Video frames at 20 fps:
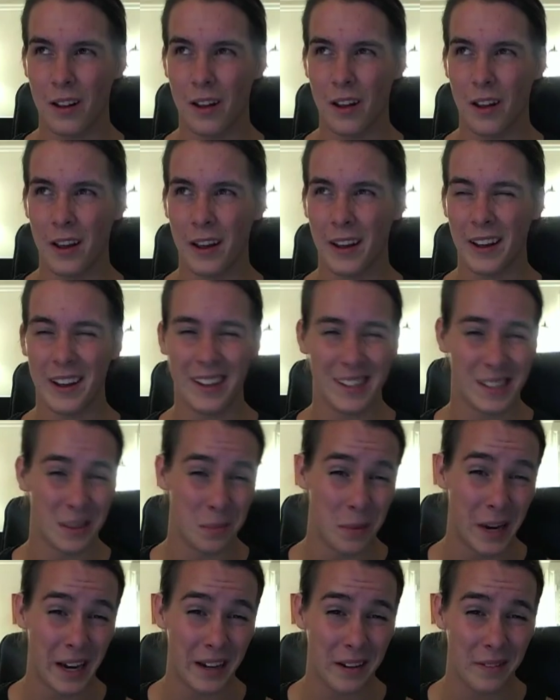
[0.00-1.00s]
it's a
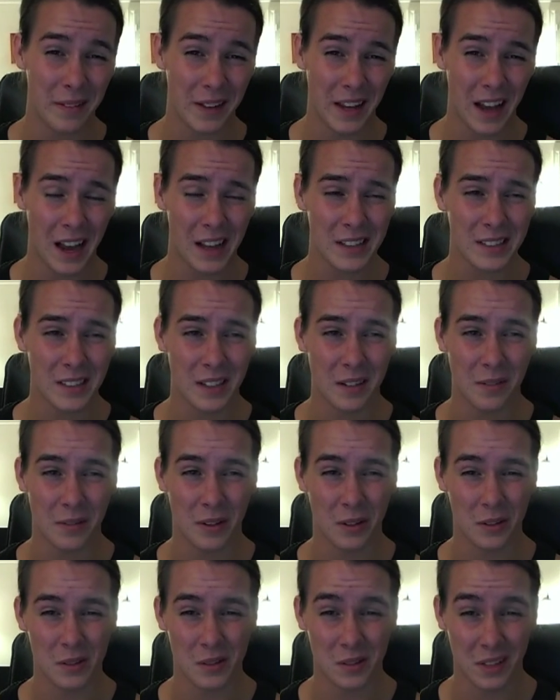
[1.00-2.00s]
pain in the ass, and it
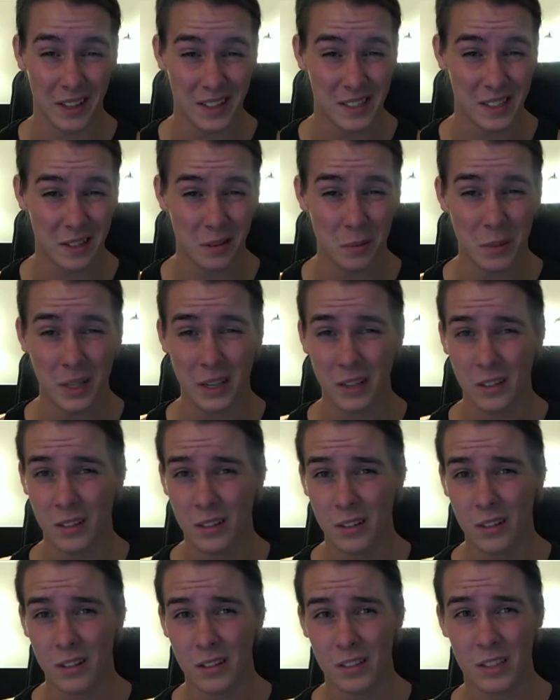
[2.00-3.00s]
feels lazy to me,
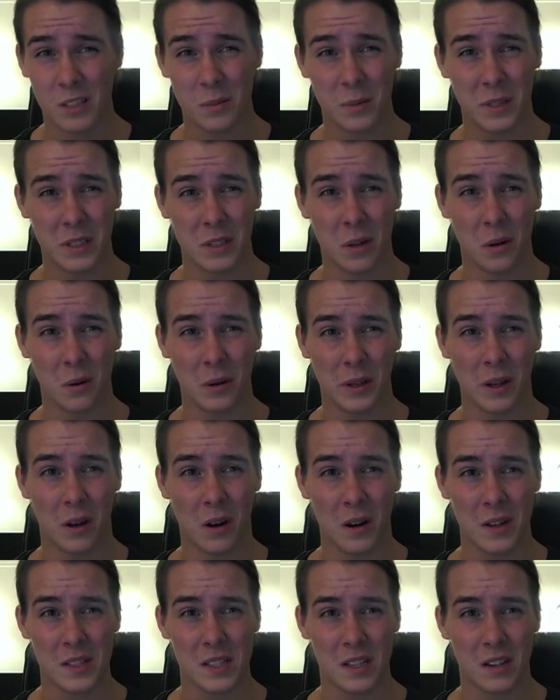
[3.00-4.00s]
to be totally
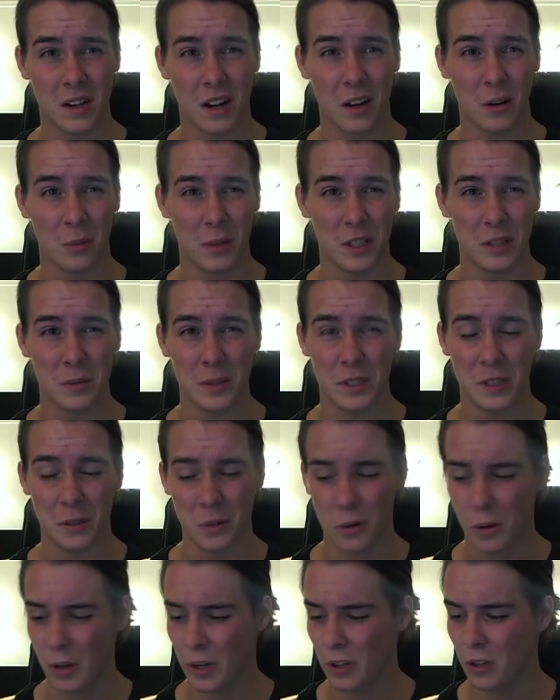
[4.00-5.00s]
honest. And I don't mean to be too
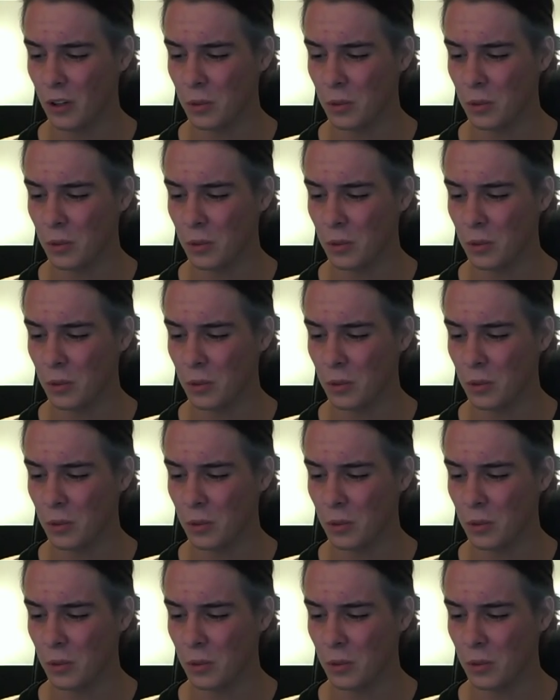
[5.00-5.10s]
critical,